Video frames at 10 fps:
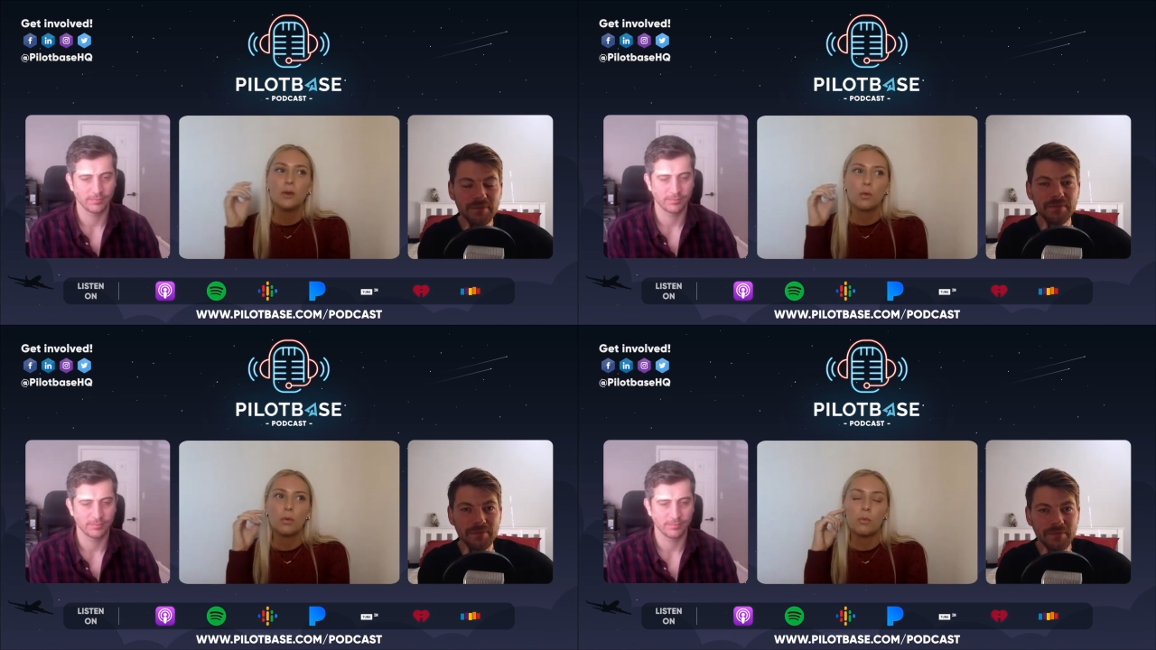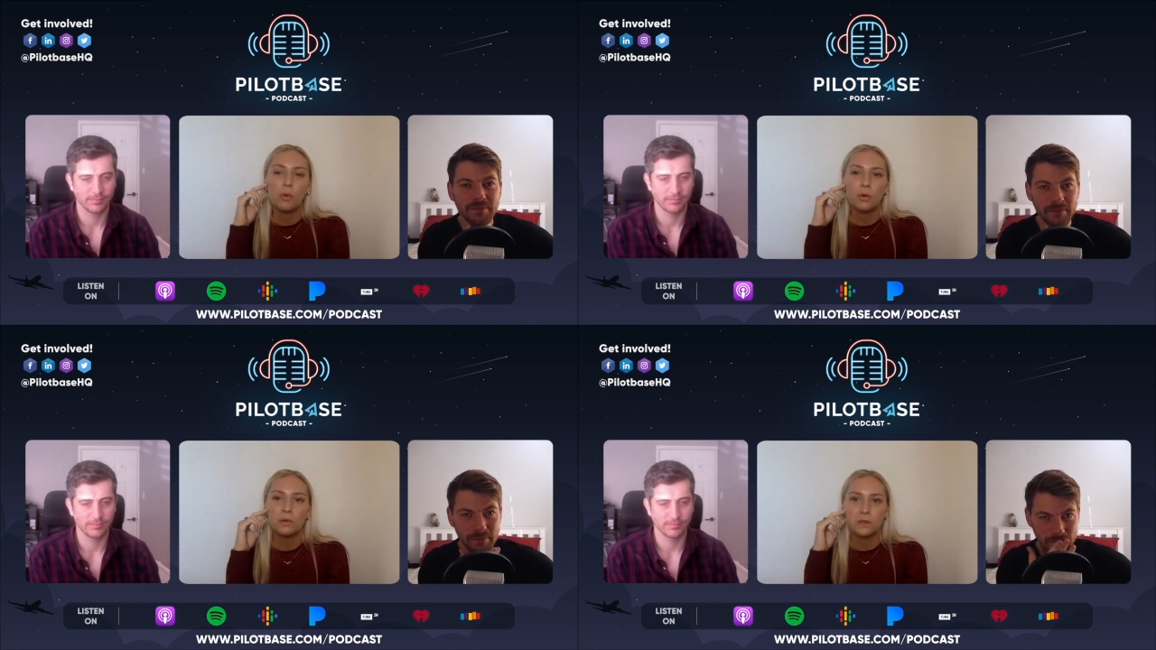Speaker 1: we were
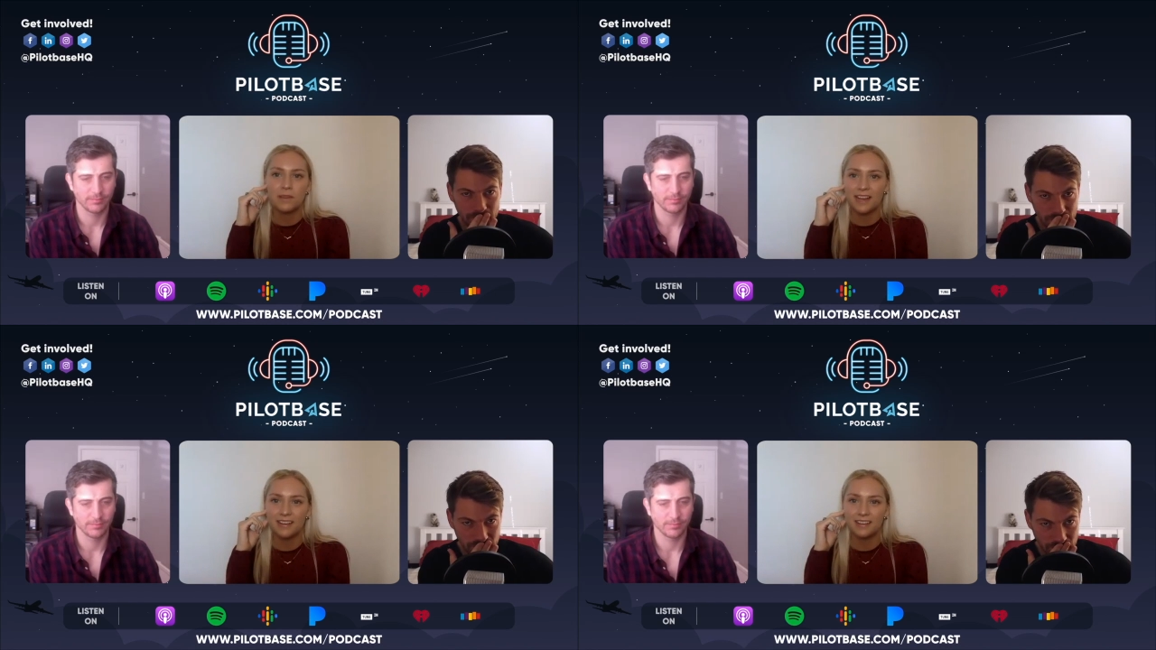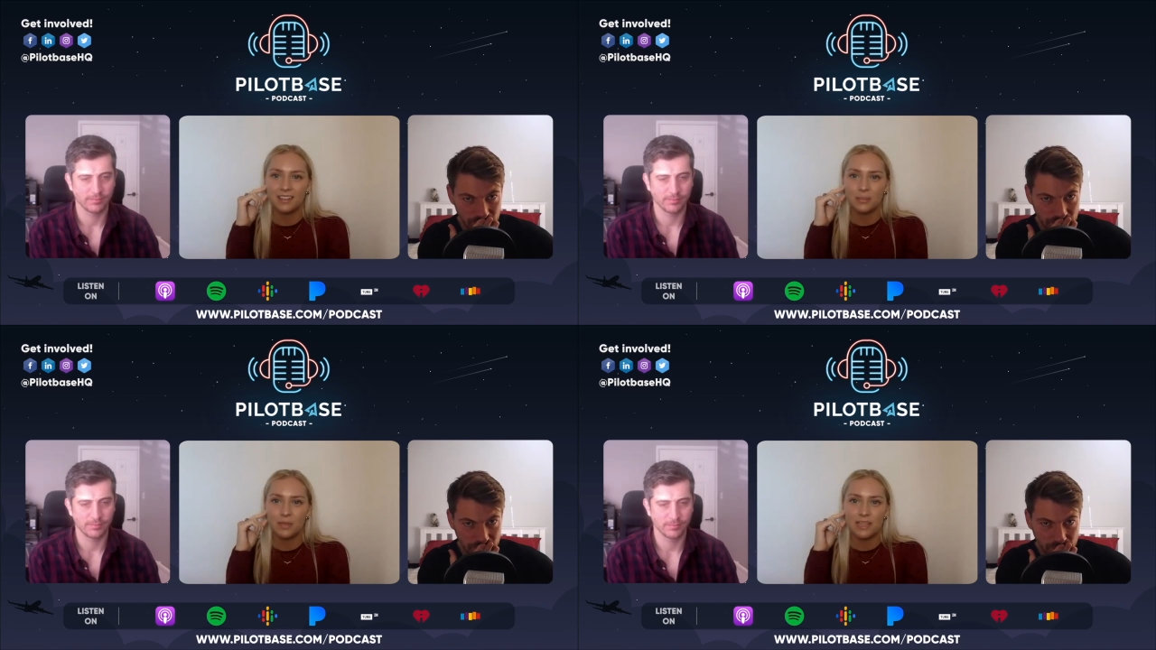warned about
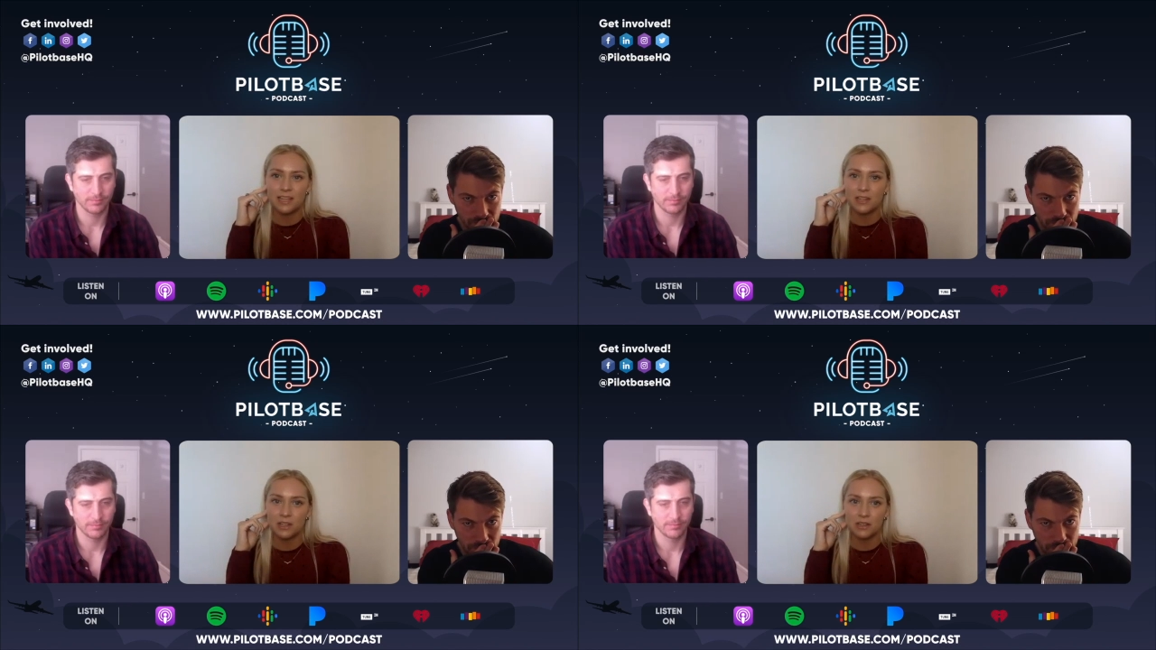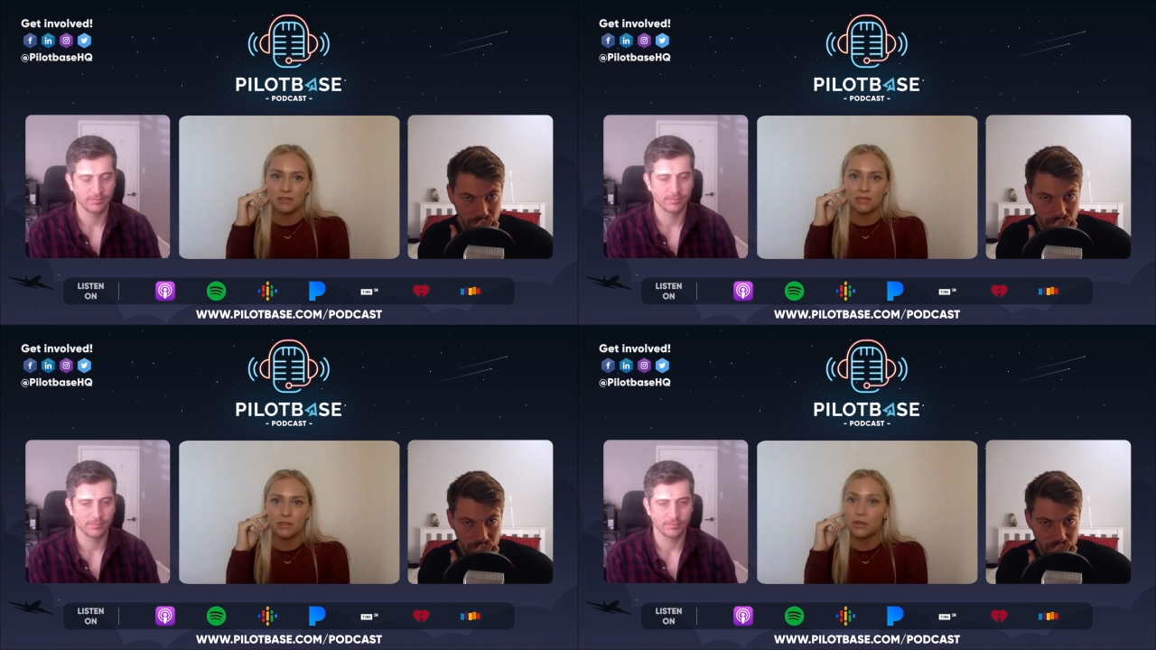the potential
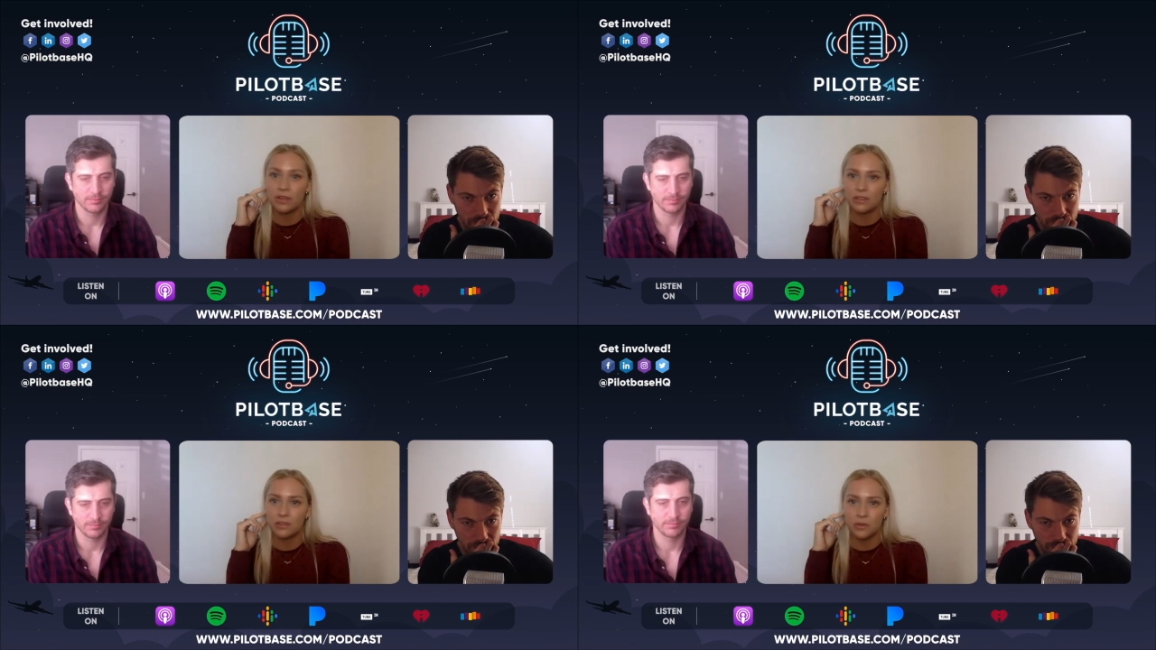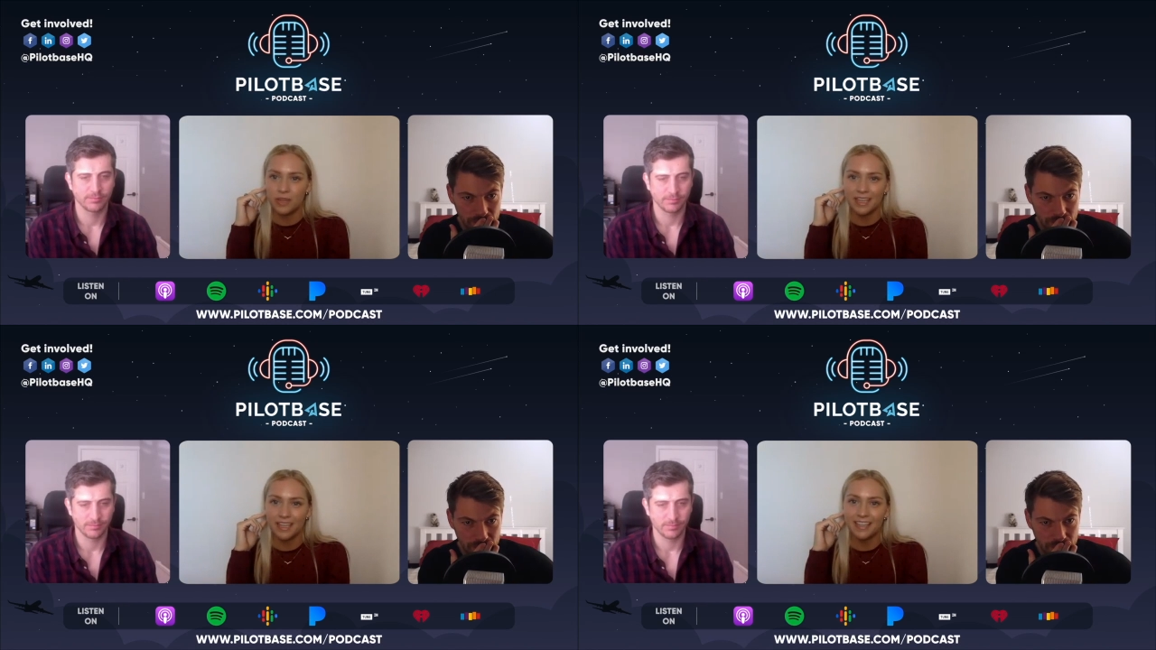of not enjoying it